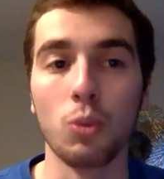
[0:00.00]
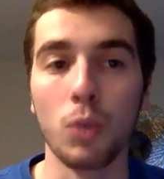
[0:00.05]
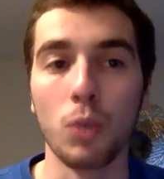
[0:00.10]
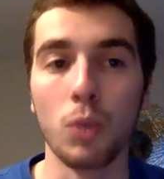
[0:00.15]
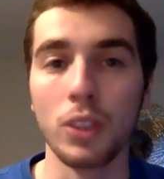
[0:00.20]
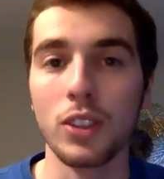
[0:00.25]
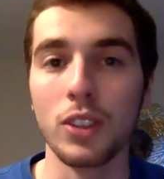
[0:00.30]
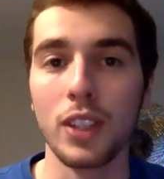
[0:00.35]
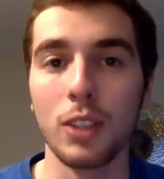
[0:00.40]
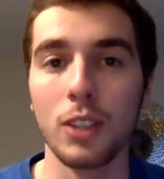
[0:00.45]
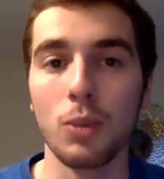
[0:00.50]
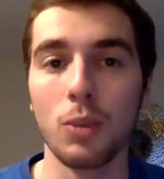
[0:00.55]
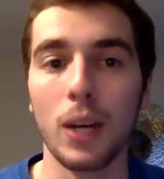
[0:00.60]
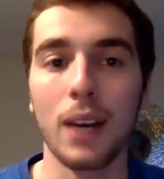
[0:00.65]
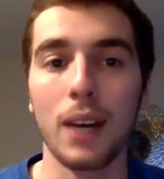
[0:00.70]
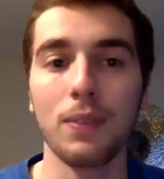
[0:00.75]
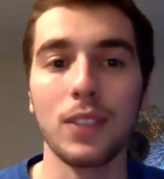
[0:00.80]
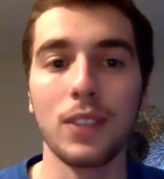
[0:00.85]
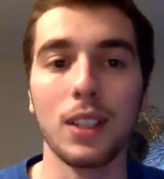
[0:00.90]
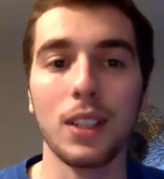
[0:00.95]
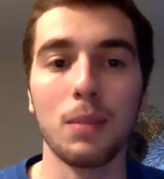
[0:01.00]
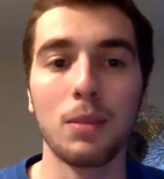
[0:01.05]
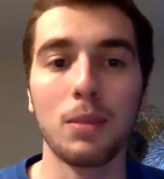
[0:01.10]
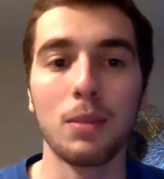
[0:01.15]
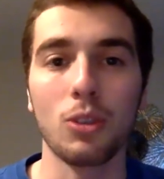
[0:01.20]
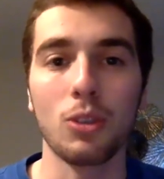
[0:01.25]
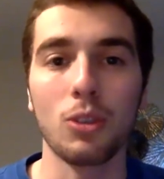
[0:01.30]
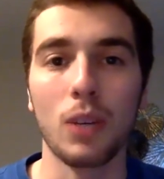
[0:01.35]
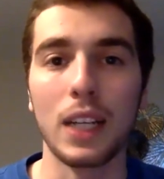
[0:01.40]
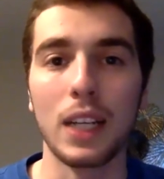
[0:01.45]
once they draft him.
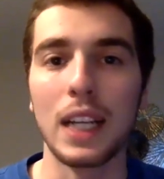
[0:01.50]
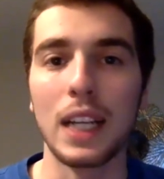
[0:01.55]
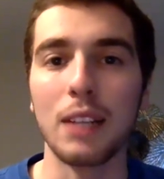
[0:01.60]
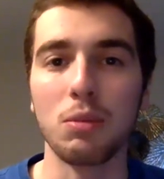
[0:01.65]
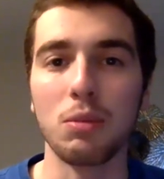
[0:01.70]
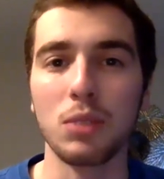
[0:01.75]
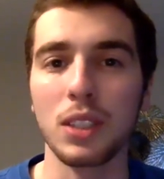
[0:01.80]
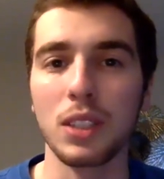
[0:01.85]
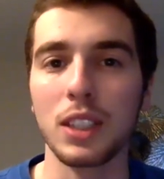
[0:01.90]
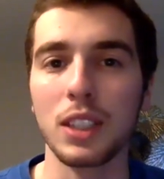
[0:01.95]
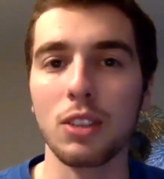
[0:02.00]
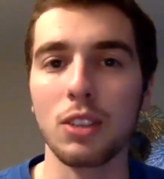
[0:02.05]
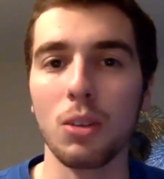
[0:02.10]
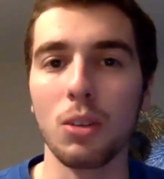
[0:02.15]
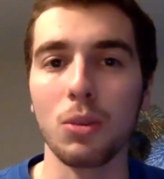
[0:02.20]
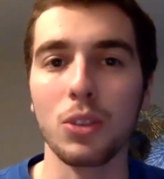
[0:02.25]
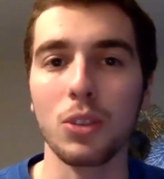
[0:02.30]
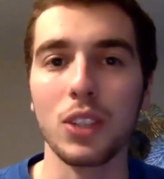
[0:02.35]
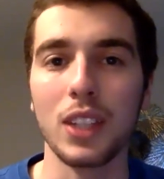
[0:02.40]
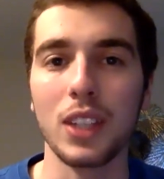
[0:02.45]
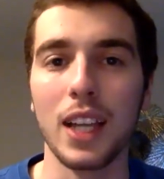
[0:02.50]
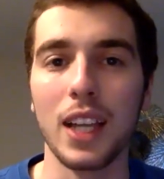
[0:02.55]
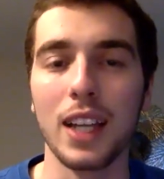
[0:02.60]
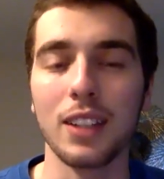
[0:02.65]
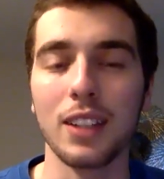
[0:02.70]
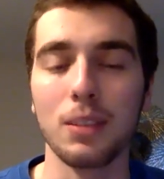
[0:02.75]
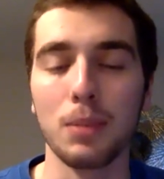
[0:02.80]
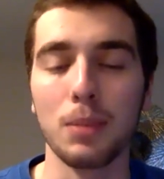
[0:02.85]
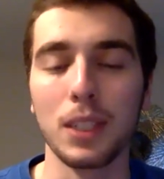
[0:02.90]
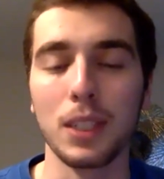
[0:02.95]
So I really don't see that
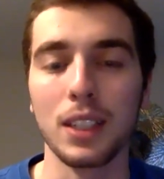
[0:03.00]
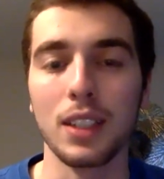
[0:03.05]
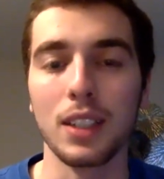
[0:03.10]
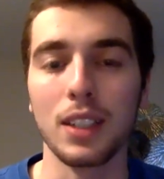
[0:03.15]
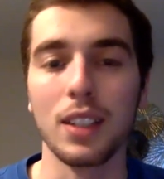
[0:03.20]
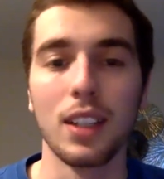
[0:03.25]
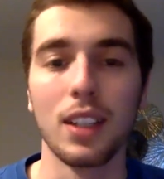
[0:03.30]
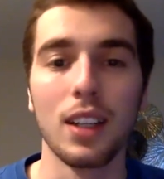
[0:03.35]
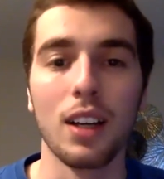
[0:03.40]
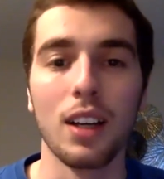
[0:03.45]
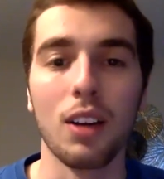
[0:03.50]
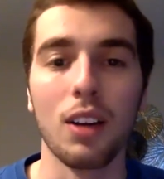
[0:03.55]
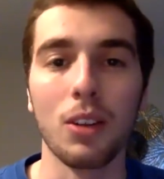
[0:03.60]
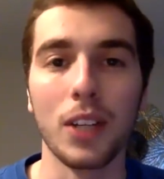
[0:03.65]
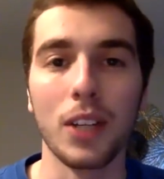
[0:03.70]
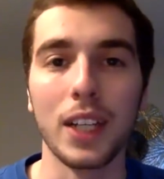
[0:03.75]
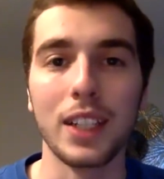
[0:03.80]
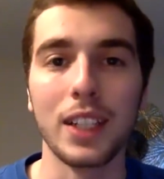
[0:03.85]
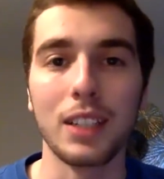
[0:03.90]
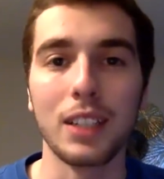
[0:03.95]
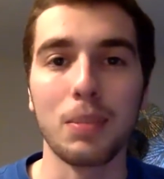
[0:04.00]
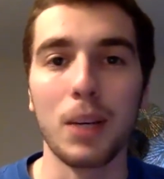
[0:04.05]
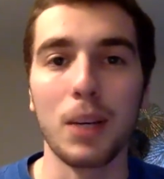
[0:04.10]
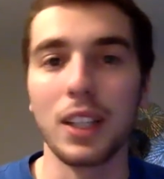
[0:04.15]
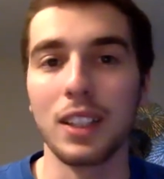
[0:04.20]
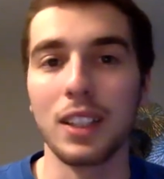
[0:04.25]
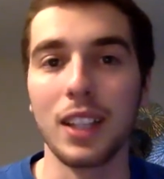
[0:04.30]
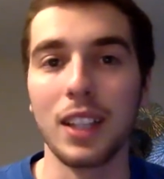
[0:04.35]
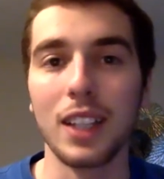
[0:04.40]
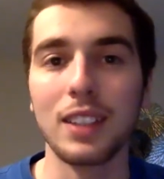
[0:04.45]
as being a landing
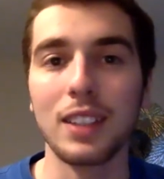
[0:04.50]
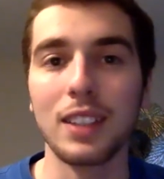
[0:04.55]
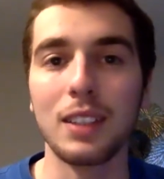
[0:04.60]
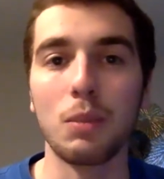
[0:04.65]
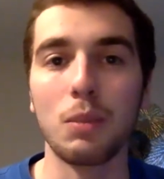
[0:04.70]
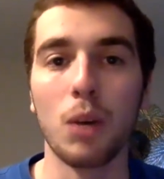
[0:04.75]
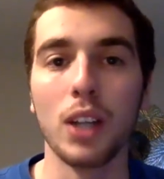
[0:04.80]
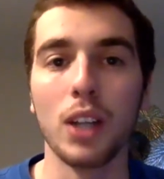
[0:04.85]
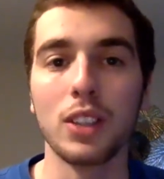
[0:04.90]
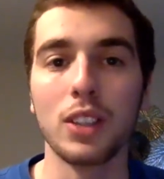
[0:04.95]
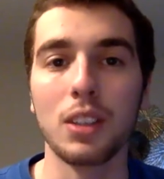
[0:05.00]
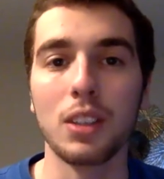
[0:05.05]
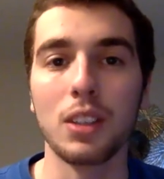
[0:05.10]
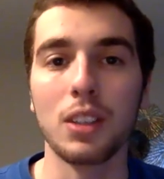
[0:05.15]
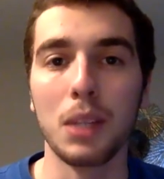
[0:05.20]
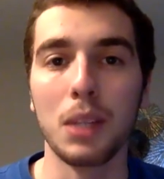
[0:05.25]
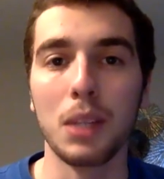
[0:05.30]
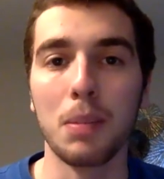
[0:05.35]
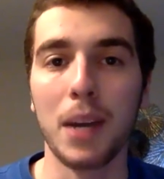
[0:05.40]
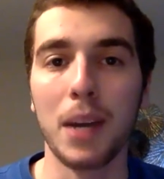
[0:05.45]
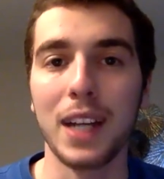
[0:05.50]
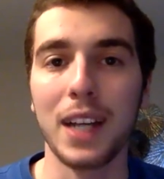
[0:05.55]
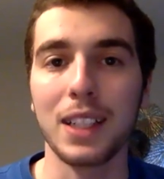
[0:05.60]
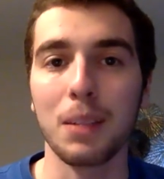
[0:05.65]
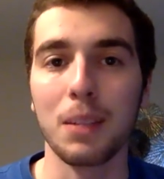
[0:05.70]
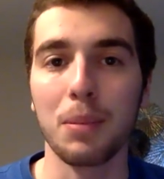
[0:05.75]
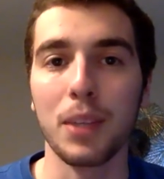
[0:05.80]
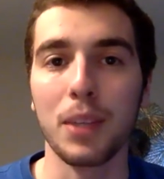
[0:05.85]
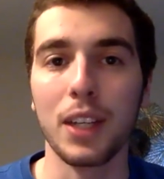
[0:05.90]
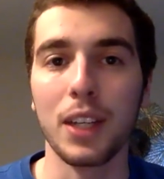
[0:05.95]
spot unless he wants to be the
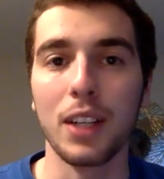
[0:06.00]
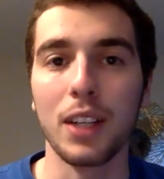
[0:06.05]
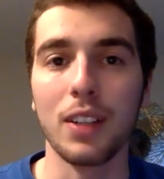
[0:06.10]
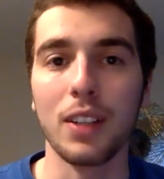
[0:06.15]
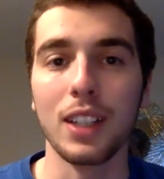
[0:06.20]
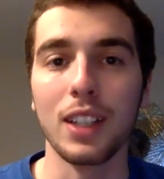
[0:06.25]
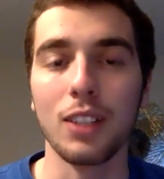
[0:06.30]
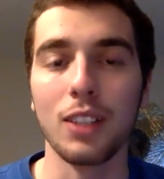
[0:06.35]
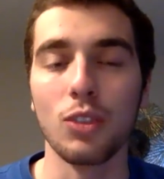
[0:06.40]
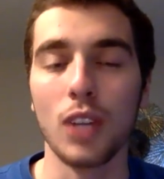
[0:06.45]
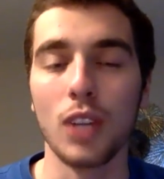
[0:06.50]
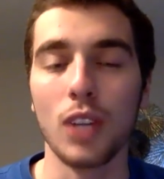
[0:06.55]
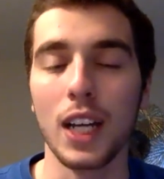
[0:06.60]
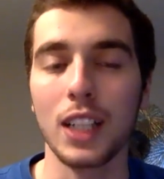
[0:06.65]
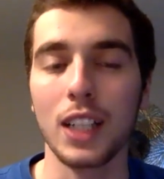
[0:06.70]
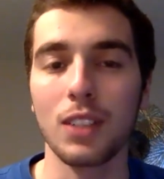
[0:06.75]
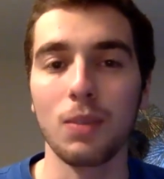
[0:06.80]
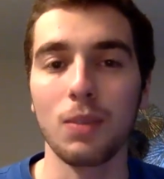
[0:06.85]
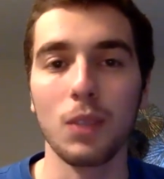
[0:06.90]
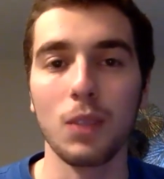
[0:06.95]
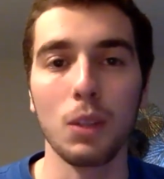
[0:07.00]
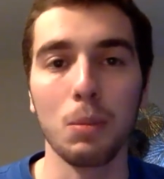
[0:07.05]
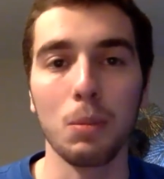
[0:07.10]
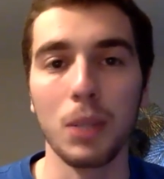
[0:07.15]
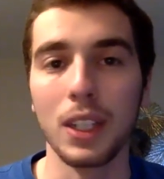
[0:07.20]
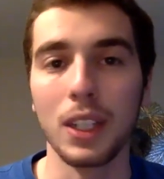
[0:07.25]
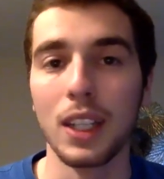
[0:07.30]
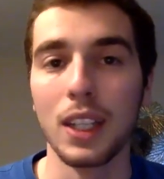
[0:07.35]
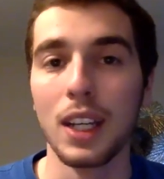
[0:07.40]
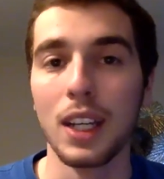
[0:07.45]
backup there in Jacksonville.
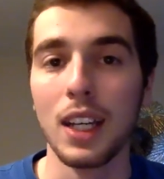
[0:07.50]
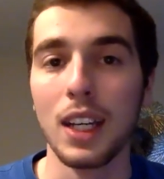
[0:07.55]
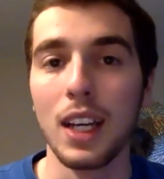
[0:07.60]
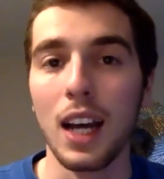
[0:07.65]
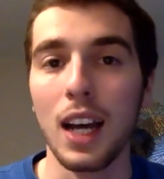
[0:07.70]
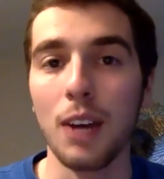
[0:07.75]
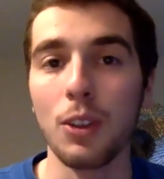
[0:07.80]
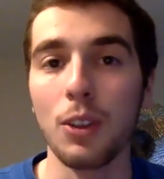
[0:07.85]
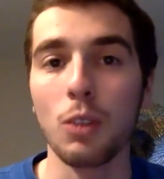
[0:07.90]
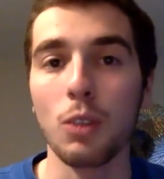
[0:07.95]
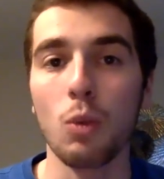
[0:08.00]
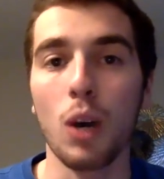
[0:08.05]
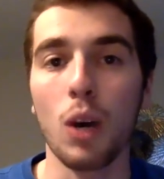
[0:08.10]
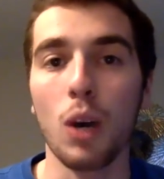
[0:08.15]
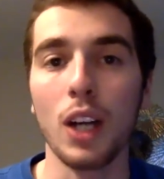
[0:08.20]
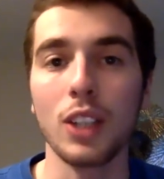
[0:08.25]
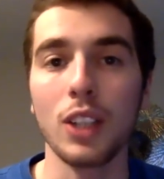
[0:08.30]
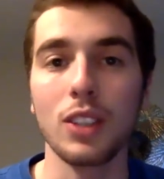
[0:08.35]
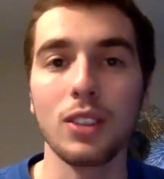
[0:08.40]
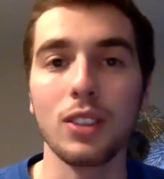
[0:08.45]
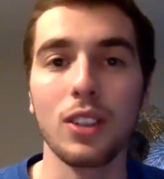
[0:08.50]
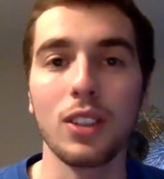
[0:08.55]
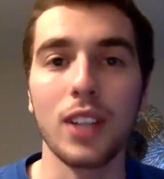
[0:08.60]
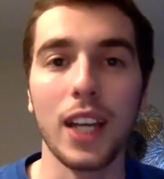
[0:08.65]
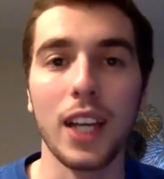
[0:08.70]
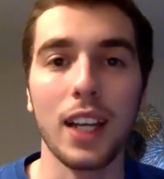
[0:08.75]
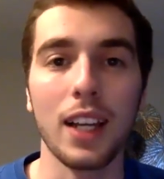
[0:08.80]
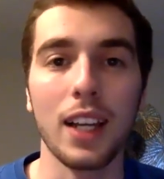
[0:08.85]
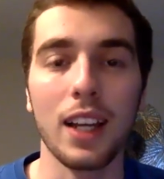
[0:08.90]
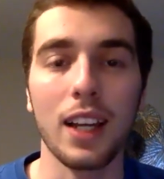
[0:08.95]
But I think Washington
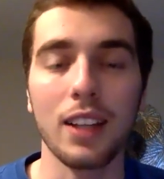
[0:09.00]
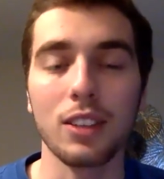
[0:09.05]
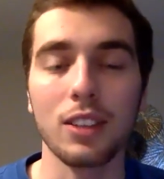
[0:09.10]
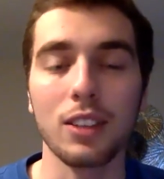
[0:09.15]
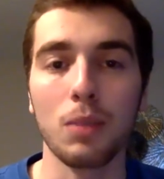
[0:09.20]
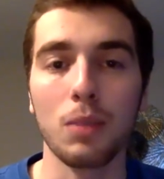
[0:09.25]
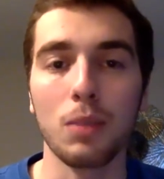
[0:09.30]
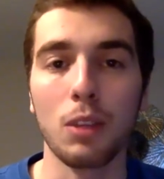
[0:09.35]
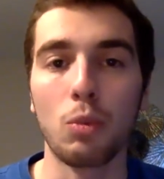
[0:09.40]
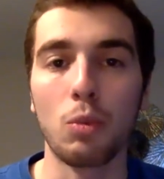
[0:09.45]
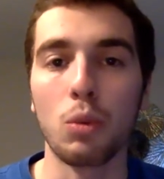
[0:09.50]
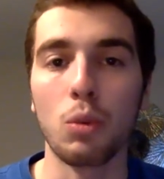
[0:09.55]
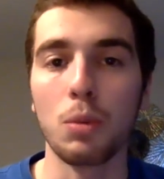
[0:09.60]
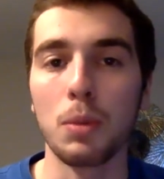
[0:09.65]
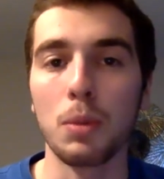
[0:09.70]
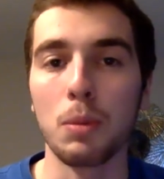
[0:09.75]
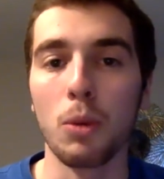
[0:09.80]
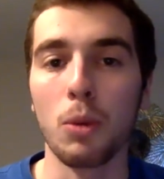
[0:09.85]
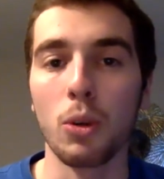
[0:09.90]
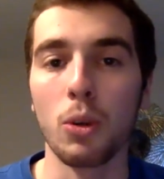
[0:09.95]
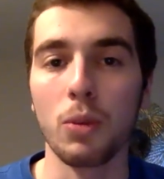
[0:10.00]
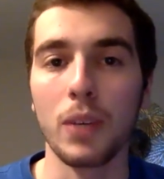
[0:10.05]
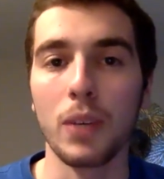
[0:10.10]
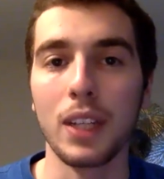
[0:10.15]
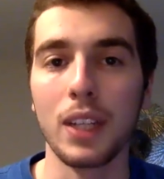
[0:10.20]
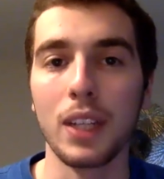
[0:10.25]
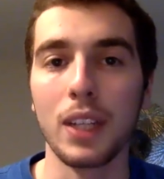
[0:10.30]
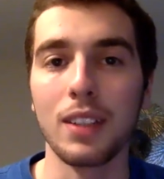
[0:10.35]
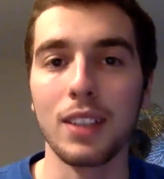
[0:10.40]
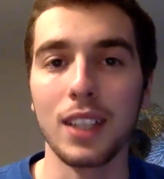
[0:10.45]
and Alex Smith would be
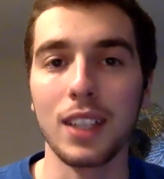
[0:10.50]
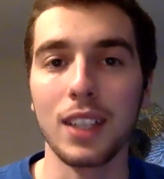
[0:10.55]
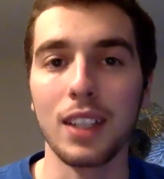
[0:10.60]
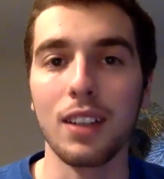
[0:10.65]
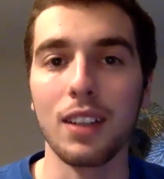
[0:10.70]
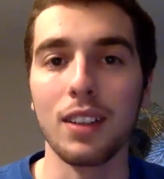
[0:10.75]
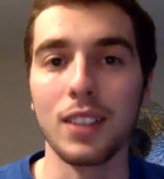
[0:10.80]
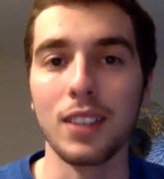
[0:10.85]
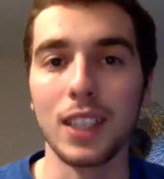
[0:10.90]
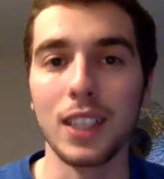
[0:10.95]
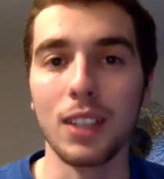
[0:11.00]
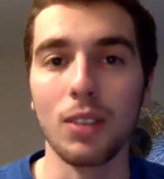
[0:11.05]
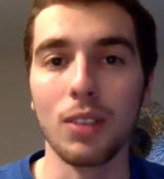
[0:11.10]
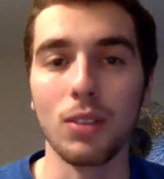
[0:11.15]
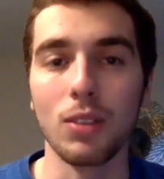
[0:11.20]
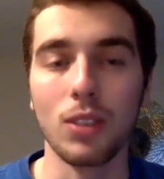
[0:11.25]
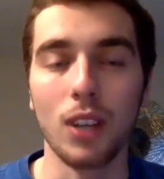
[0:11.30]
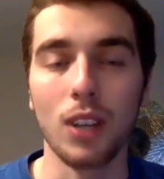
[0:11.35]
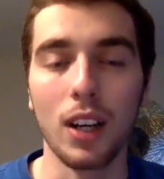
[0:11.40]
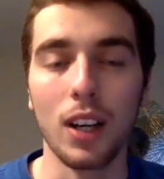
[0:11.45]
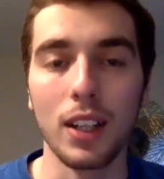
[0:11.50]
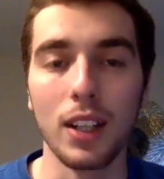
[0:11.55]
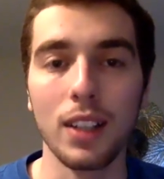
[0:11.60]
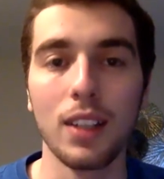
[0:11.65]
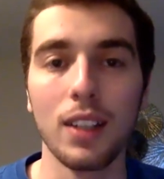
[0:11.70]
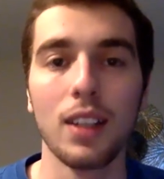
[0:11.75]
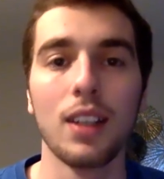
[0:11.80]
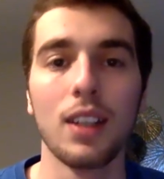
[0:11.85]
motivated to get a deal done.